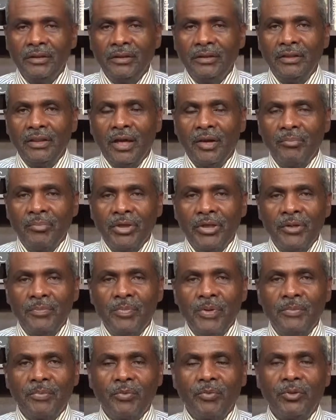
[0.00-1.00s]
Now, many
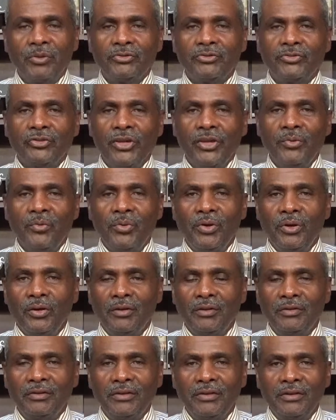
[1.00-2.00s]
people will say,
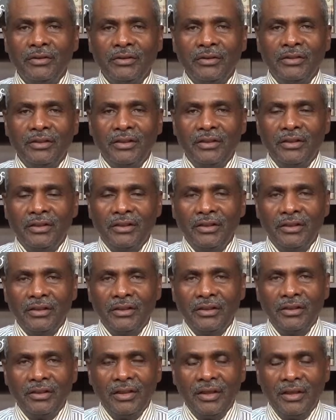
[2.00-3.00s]
well,
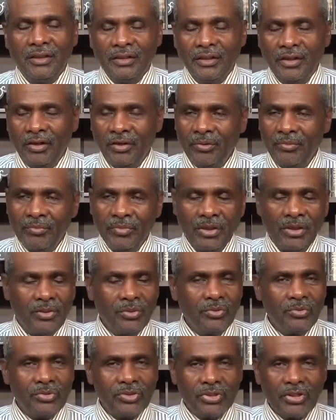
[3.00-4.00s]
and there are many
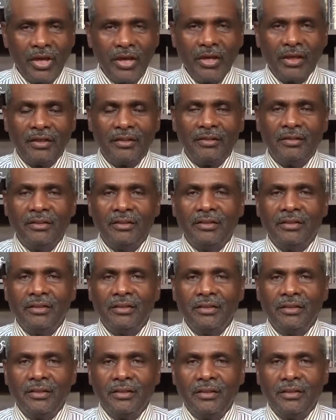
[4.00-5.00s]
who say it,
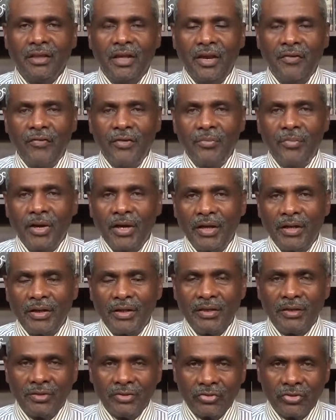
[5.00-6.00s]

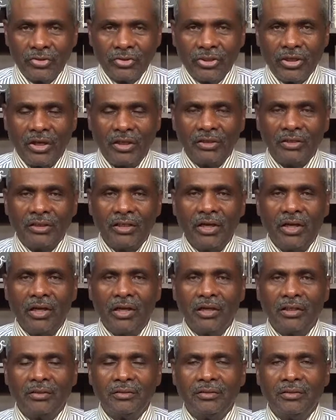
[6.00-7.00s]
everybody is a child of
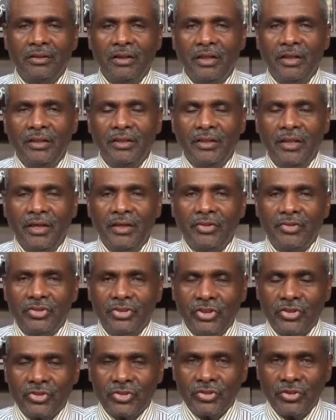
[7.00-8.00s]
God. And that is
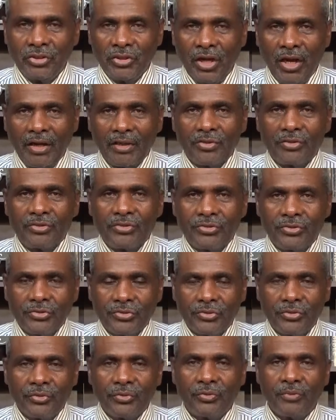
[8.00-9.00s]
just not
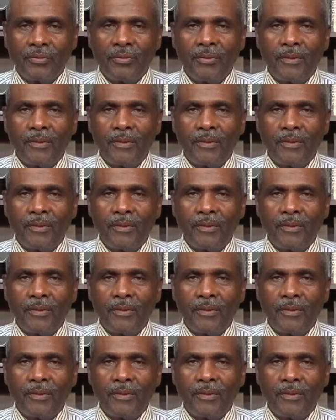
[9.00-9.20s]
true